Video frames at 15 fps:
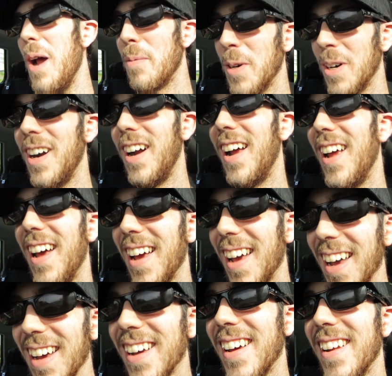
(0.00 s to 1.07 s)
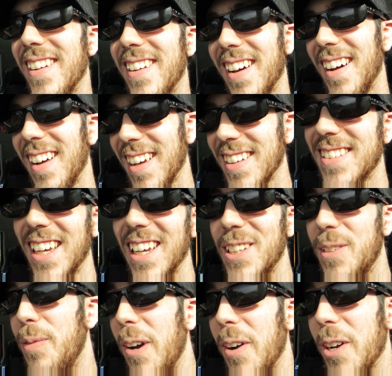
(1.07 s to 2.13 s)
ever. And uh, it's,
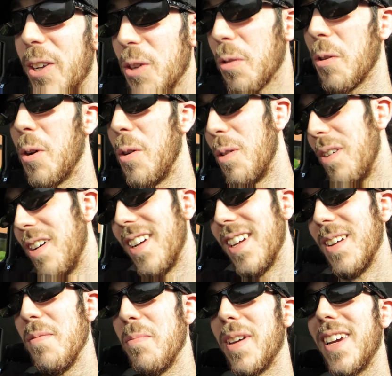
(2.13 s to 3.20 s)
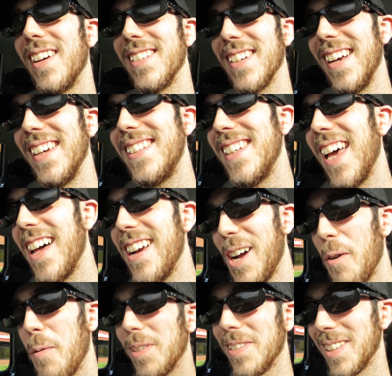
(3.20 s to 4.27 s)
it's very true because I said
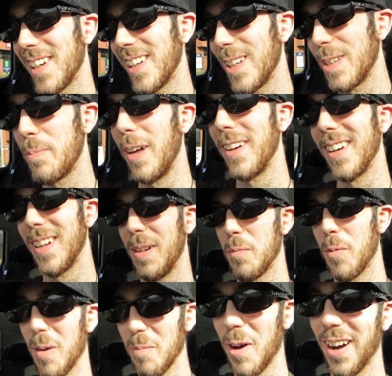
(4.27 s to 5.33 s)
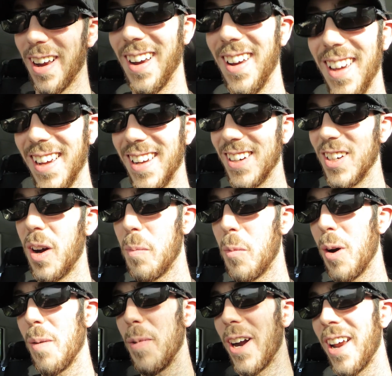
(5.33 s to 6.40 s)
I wasn't going to spend any more money. No
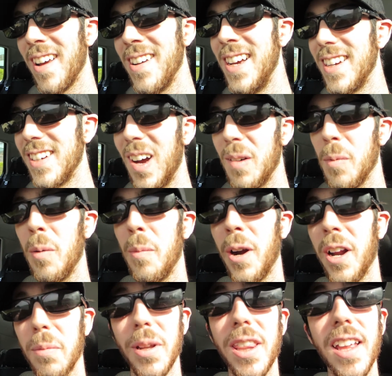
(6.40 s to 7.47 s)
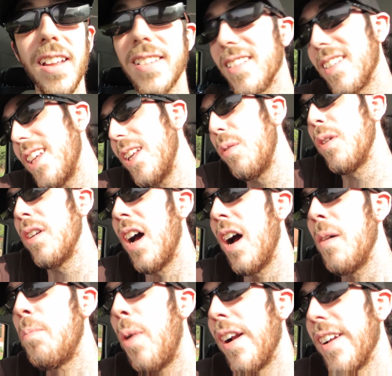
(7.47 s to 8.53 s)
more money, no more money. But that, you know what,
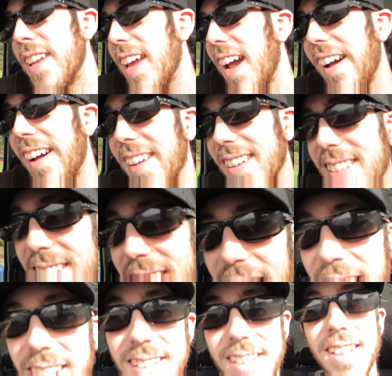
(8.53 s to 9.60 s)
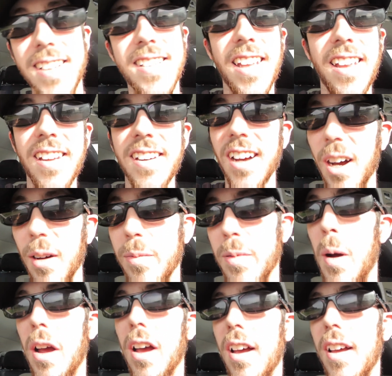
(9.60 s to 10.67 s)
I've bought gas since then. I've
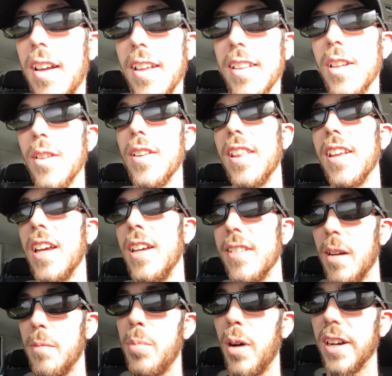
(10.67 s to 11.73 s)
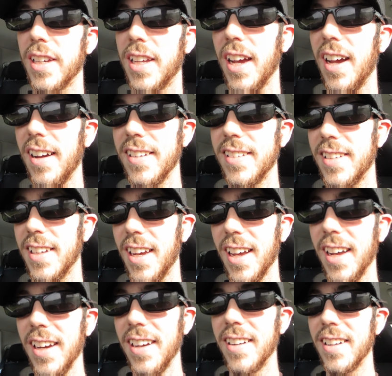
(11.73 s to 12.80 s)
bought, the only thing is I've bought gas
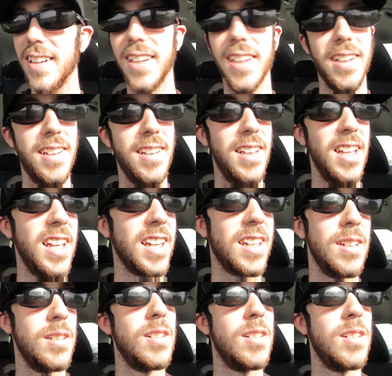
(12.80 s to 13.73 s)
and like